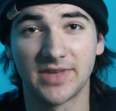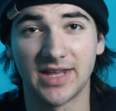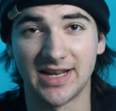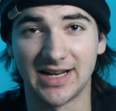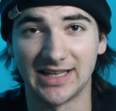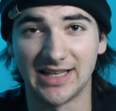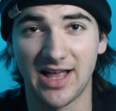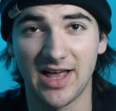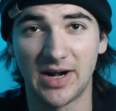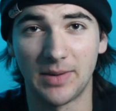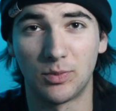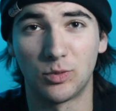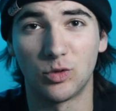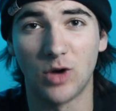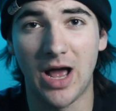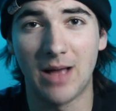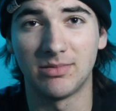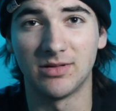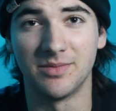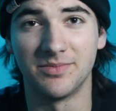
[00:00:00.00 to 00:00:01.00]
And a lot of
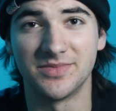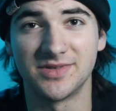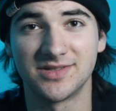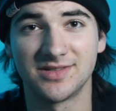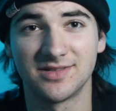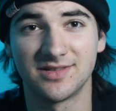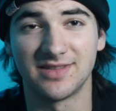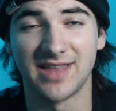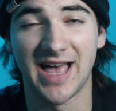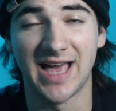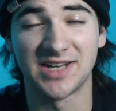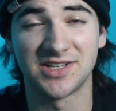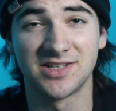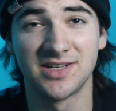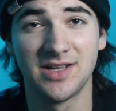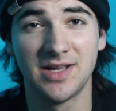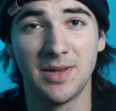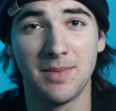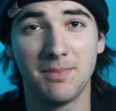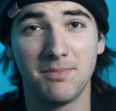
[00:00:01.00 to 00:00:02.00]
problems that
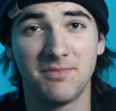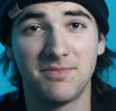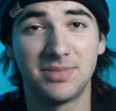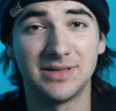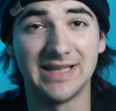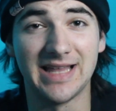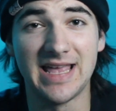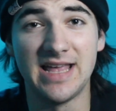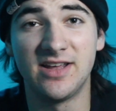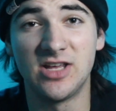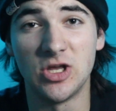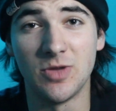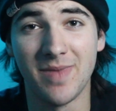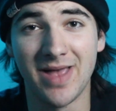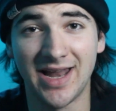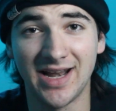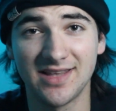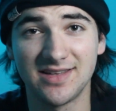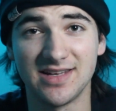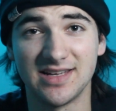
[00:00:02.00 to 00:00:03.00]
plague
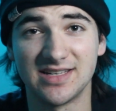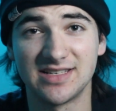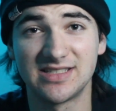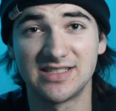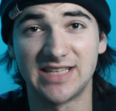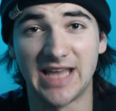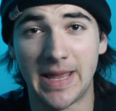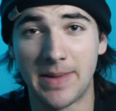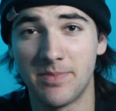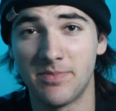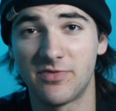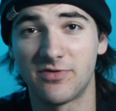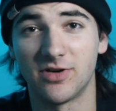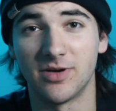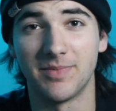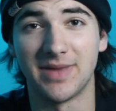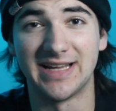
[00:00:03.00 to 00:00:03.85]
humanity stem from